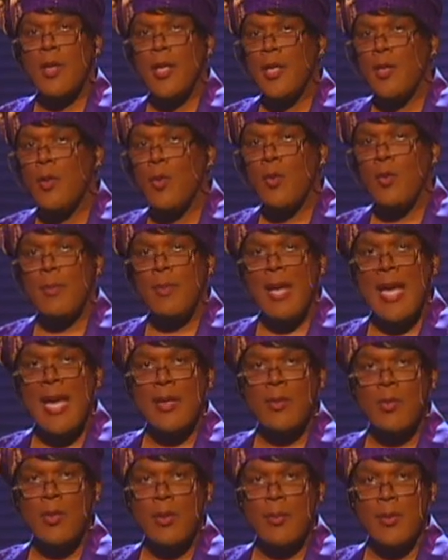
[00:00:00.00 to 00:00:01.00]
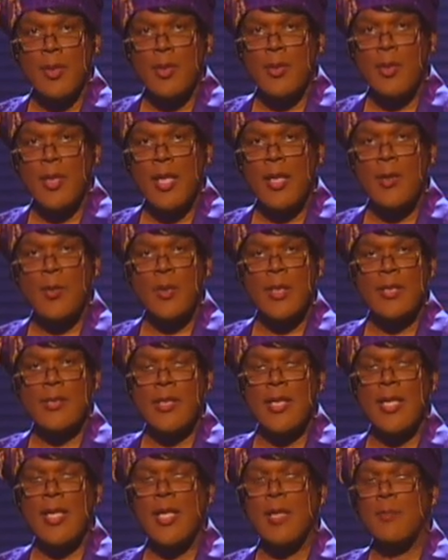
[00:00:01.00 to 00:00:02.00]
an old black woman who
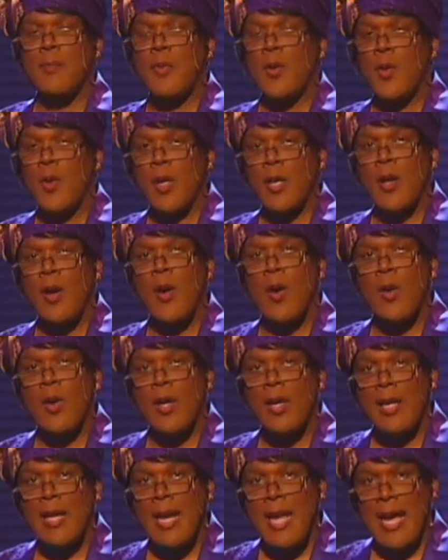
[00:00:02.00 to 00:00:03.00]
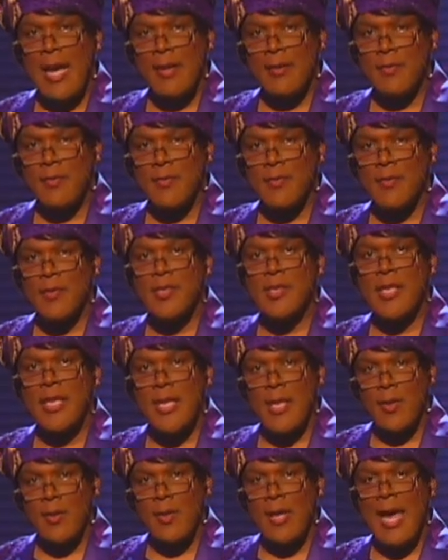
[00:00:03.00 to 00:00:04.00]
is eating pork all her life,
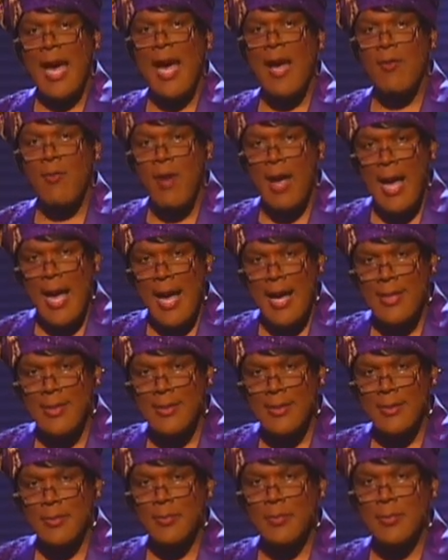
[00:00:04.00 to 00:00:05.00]
still I rise.